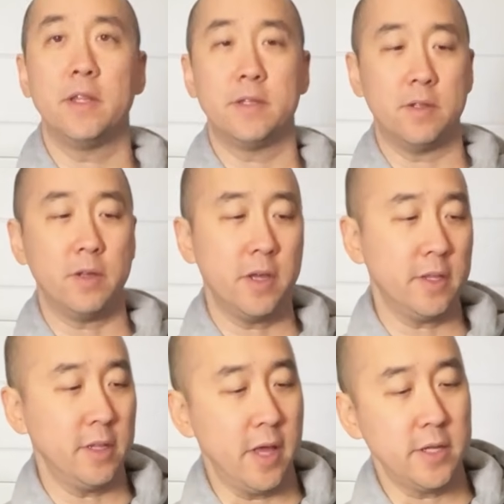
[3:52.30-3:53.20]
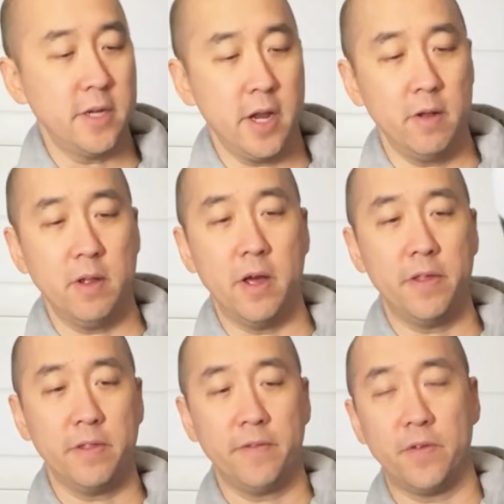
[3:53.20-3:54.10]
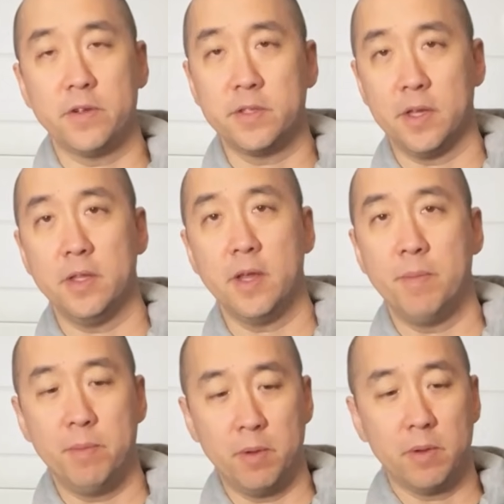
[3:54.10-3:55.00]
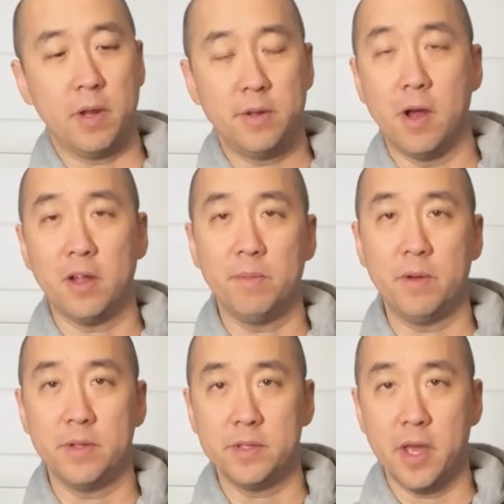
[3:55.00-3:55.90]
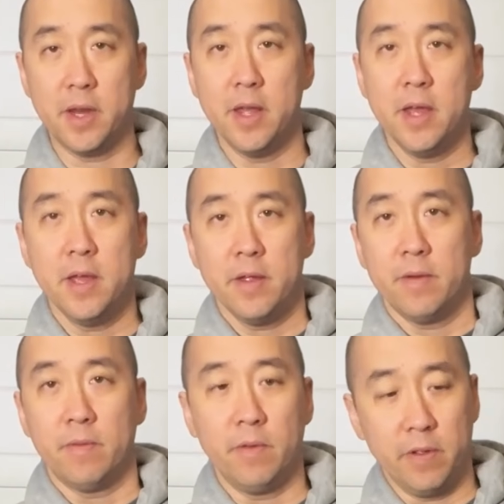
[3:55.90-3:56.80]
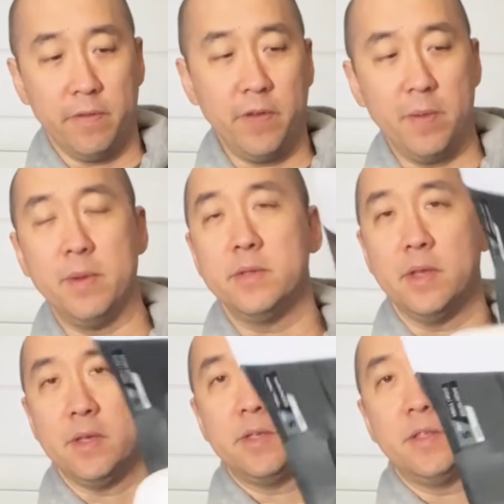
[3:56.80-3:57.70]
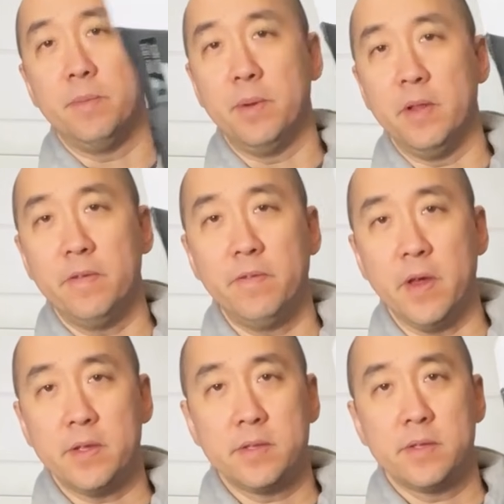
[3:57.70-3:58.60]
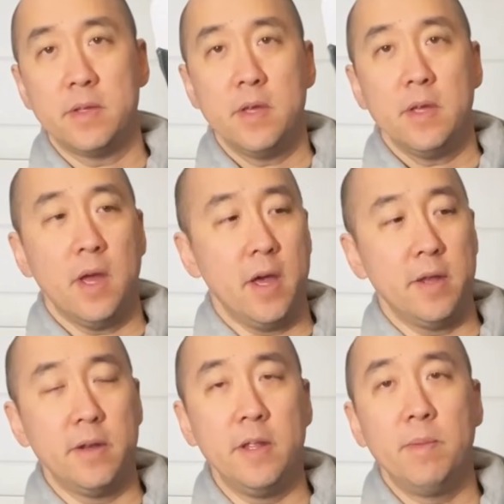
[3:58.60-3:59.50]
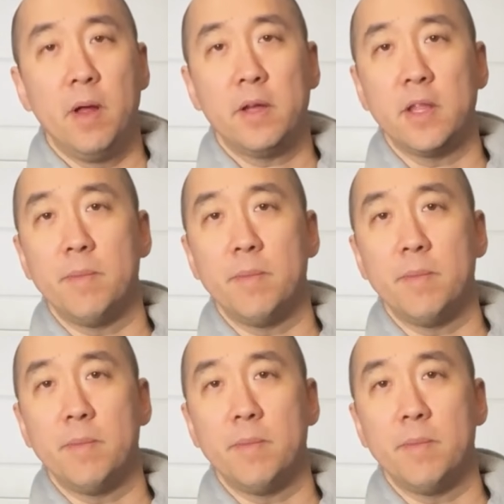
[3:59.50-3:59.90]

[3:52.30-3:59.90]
So looking at the leg channel, I think the first thing that people are going to talk about is that really famous like StabilaFlex knee block that